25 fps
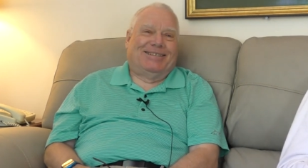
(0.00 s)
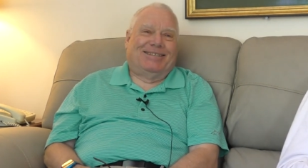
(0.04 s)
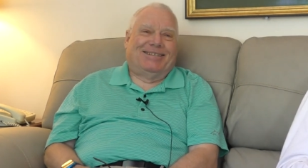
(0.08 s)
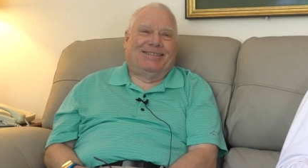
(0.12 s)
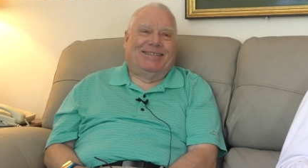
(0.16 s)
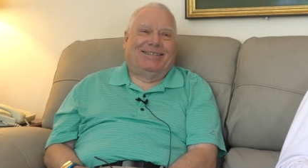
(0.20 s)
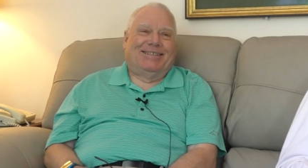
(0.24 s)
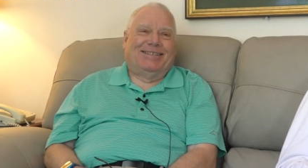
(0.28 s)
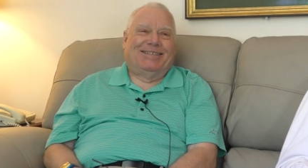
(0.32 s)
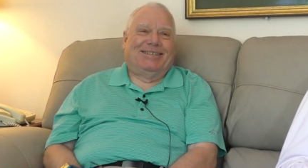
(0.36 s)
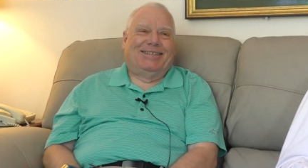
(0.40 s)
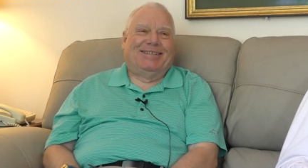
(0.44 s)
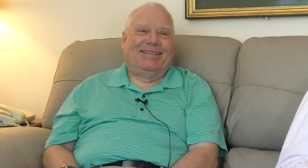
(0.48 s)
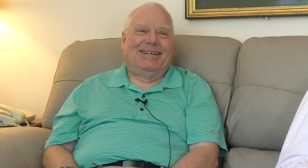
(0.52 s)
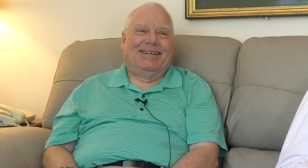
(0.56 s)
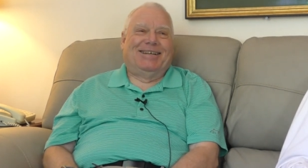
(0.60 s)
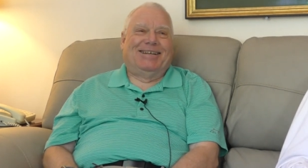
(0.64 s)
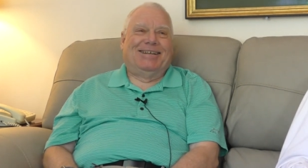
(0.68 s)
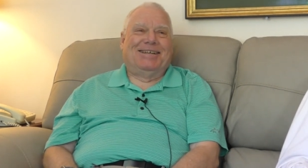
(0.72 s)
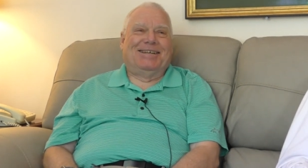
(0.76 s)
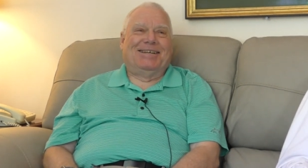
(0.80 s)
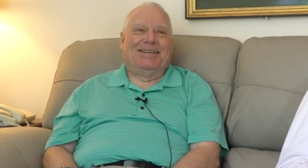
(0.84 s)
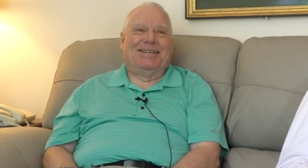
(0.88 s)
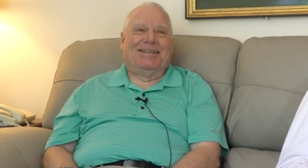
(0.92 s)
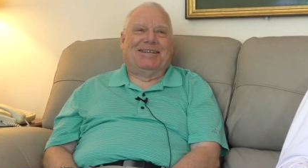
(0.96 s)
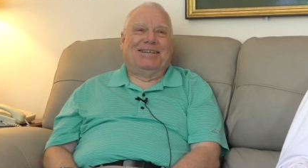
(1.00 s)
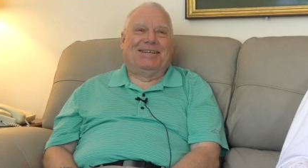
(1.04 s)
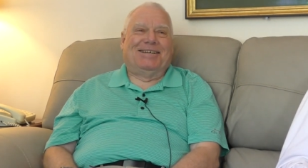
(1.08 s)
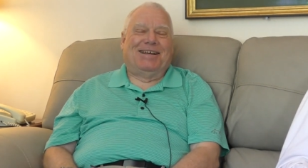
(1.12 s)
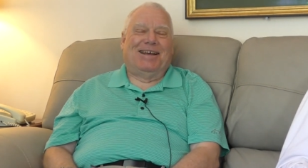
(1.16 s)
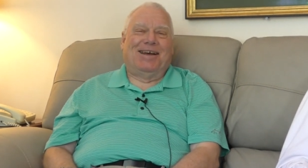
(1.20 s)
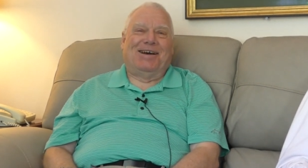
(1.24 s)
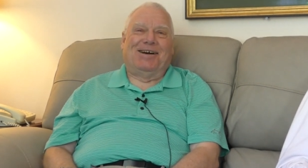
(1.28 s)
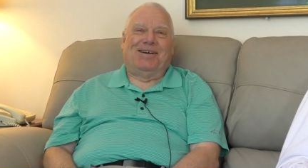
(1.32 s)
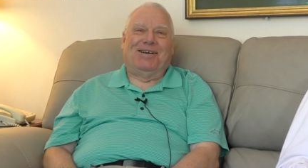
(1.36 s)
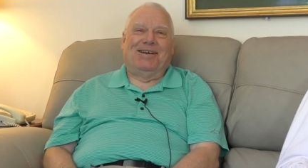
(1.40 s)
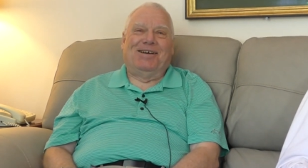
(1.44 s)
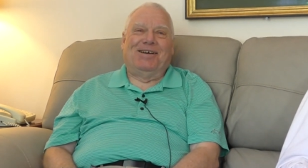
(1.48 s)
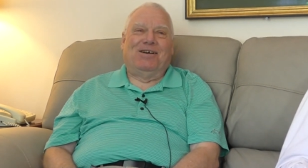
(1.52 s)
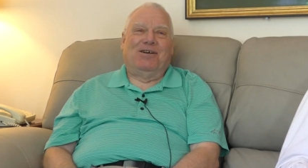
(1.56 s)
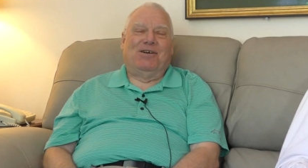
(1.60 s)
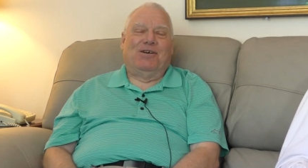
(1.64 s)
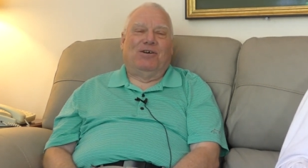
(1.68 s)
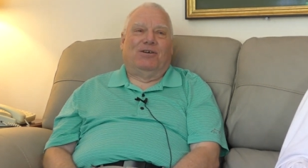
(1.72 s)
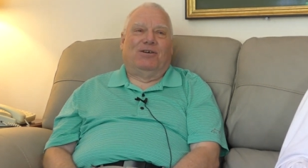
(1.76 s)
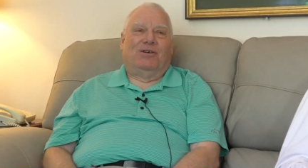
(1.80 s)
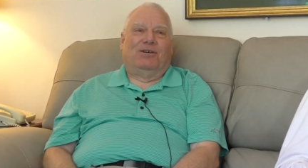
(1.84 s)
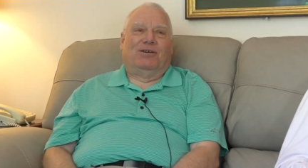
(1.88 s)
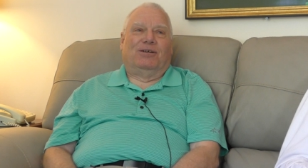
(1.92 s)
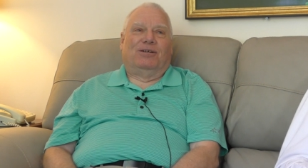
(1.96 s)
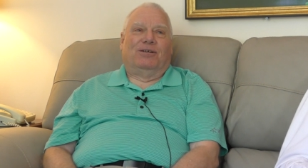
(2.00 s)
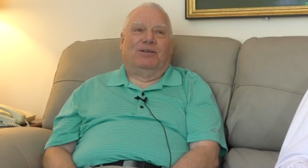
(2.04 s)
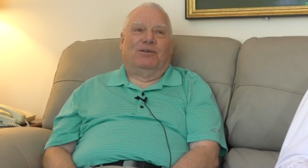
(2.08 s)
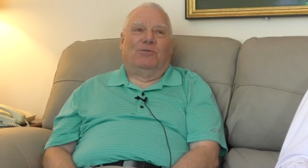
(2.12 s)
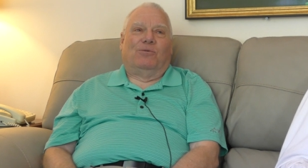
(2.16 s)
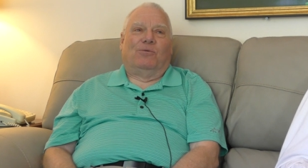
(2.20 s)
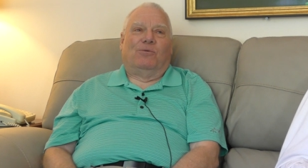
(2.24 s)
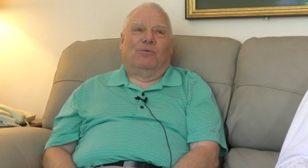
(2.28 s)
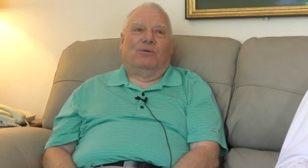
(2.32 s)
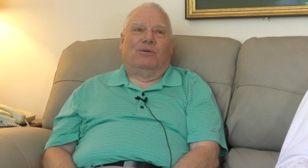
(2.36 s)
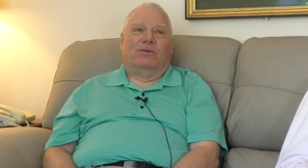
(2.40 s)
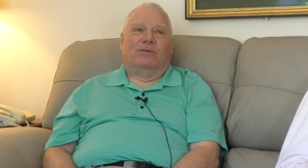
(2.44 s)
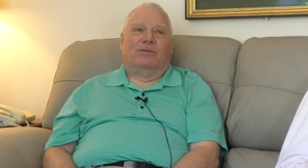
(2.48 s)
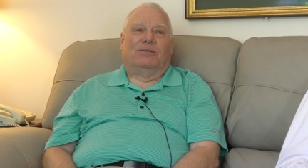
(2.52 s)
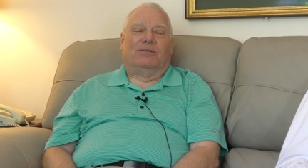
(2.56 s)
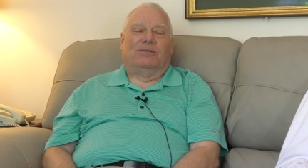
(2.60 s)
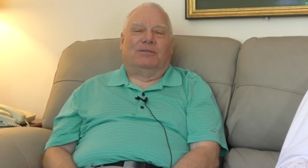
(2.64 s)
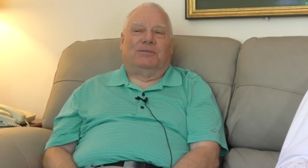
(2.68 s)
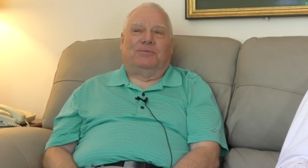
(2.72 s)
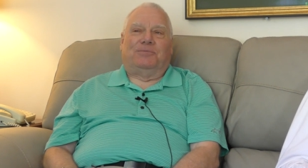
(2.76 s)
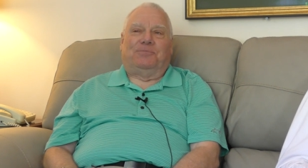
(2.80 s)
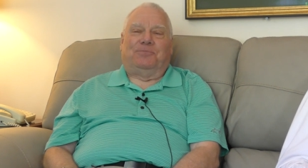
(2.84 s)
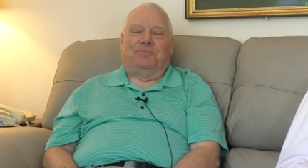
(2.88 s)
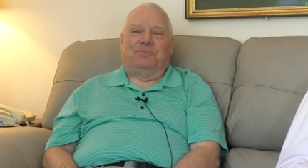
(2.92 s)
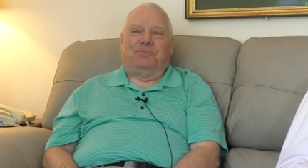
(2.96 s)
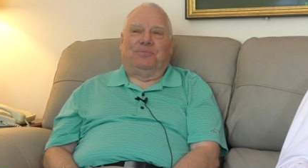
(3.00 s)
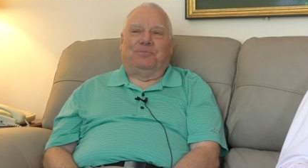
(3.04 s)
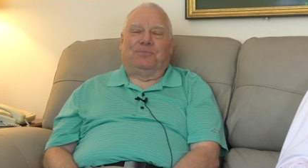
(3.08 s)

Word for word: that was good for you, right? Yeah. So,